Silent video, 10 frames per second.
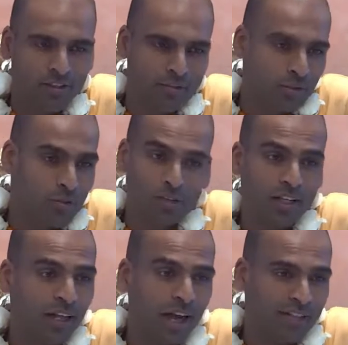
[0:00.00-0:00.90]
So you
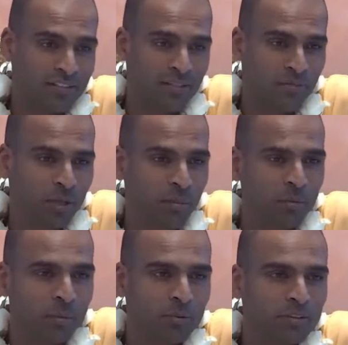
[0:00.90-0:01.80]
need active
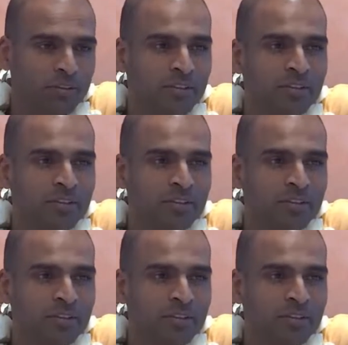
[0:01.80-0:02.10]
people.